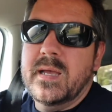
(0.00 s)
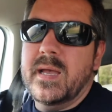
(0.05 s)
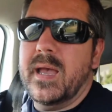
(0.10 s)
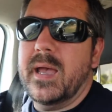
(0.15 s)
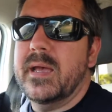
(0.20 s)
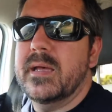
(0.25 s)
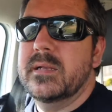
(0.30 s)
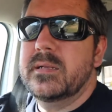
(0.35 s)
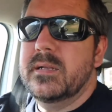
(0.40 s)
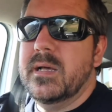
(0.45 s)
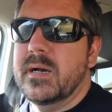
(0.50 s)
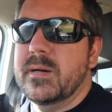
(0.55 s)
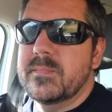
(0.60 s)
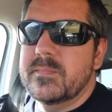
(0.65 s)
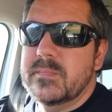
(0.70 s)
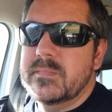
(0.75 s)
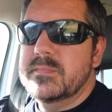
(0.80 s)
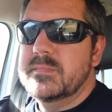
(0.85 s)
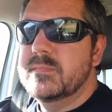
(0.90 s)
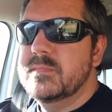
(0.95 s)
and
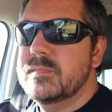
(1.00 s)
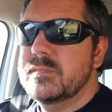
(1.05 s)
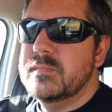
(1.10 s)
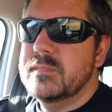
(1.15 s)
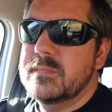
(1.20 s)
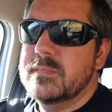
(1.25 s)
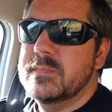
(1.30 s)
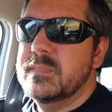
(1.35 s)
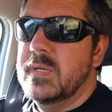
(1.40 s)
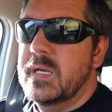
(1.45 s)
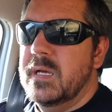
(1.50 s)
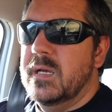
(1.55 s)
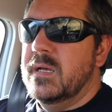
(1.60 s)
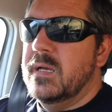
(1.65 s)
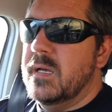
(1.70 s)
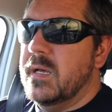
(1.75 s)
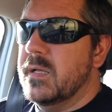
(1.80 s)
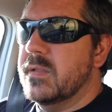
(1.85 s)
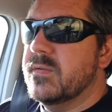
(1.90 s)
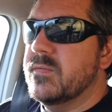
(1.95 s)

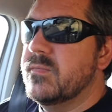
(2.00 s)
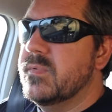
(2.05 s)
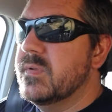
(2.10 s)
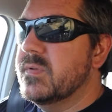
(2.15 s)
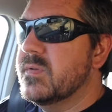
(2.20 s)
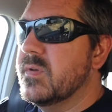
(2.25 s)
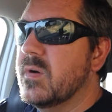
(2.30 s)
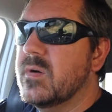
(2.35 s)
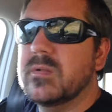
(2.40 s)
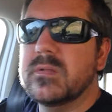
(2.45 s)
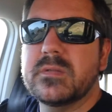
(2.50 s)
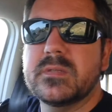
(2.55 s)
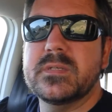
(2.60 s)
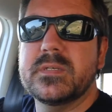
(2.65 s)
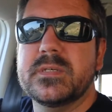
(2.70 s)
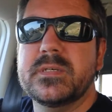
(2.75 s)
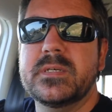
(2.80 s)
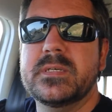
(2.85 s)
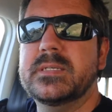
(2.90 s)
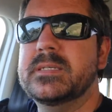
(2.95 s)
as a result
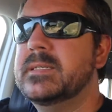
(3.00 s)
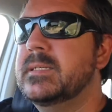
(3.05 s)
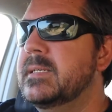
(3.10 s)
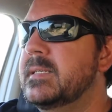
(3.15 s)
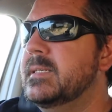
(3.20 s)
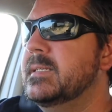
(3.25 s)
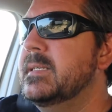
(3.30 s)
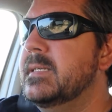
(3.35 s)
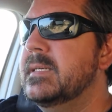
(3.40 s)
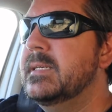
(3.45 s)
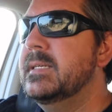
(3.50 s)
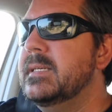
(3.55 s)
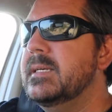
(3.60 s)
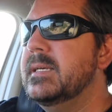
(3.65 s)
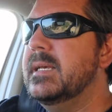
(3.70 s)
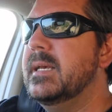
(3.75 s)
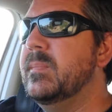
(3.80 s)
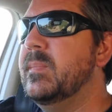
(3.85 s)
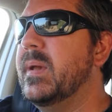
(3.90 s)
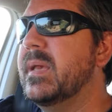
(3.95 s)

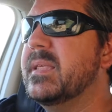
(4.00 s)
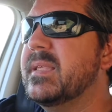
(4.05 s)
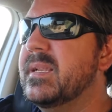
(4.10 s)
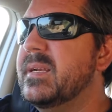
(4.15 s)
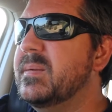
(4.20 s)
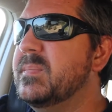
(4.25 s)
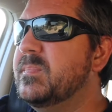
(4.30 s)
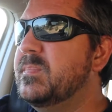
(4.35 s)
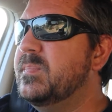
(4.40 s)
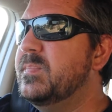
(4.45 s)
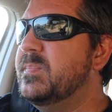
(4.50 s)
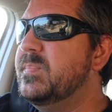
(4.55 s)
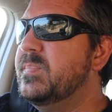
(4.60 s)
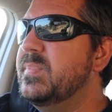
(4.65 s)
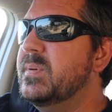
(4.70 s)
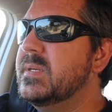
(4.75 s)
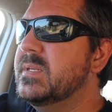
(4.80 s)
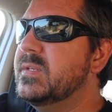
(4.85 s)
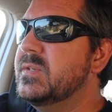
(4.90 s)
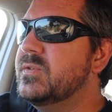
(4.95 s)
it makes it a
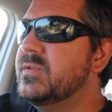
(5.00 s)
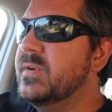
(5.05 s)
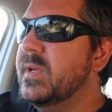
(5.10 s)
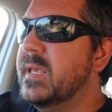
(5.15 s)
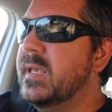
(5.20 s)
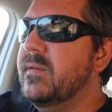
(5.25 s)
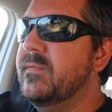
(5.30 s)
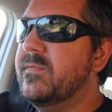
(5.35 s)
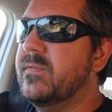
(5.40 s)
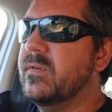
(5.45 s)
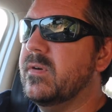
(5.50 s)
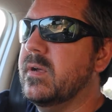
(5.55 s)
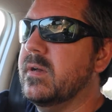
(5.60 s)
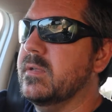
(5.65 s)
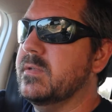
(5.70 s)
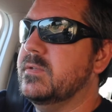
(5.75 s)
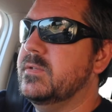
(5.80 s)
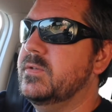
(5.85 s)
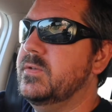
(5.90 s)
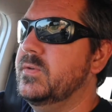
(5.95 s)
bit tricky for
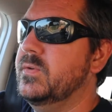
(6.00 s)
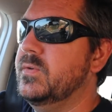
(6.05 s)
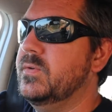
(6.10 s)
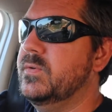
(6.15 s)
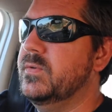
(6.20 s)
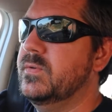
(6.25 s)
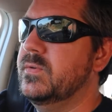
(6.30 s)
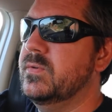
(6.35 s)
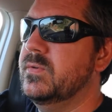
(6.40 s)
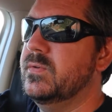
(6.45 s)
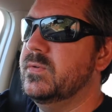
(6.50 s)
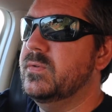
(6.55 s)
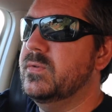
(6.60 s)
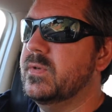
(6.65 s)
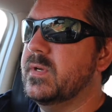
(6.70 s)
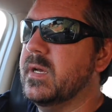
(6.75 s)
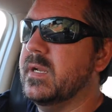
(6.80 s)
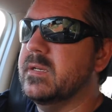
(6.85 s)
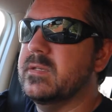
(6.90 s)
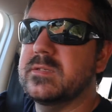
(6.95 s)
us to
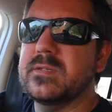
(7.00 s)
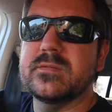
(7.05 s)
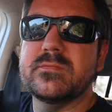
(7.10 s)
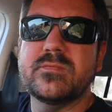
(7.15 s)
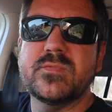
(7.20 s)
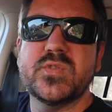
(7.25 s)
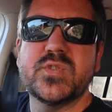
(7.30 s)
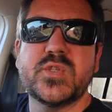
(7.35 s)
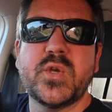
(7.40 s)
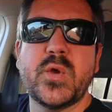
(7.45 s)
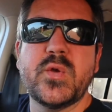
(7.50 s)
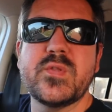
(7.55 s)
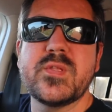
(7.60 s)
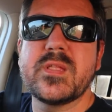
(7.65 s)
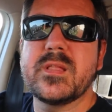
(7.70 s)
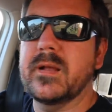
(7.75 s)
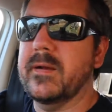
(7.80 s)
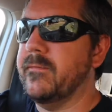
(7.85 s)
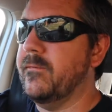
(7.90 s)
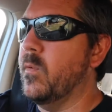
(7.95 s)
kind of just turn
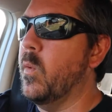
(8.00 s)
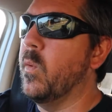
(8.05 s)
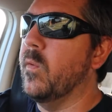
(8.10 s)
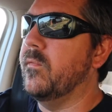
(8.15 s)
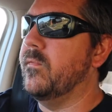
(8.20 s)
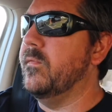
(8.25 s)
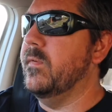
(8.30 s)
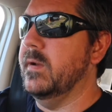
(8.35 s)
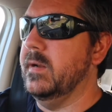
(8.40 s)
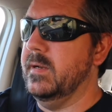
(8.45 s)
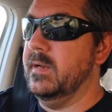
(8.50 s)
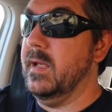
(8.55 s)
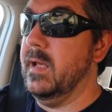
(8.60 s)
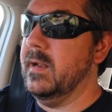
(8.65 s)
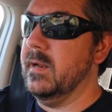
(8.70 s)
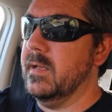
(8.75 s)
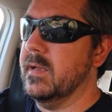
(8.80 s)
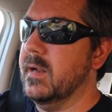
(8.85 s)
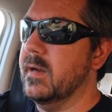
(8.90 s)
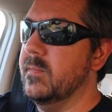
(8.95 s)
stuff off
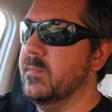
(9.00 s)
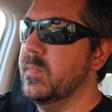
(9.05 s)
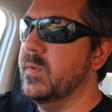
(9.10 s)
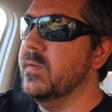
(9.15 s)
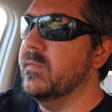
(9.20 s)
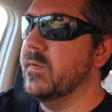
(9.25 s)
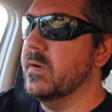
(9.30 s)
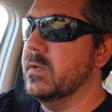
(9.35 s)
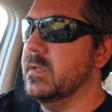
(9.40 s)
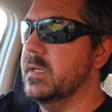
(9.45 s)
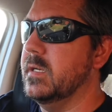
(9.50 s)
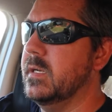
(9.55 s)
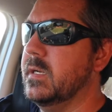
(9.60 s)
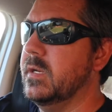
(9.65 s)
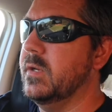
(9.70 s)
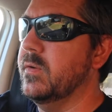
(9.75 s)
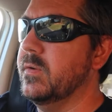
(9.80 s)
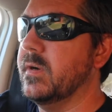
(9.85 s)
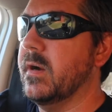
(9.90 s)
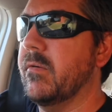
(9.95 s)
and kind of move on in a
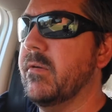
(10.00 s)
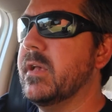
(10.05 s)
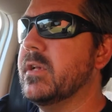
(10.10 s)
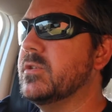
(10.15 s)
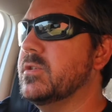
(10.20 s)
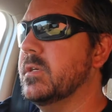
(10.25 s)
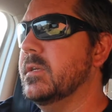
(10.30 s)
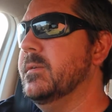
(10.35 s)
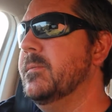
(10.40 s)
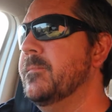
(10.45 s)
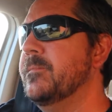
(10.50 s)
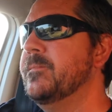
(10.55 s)
new direction.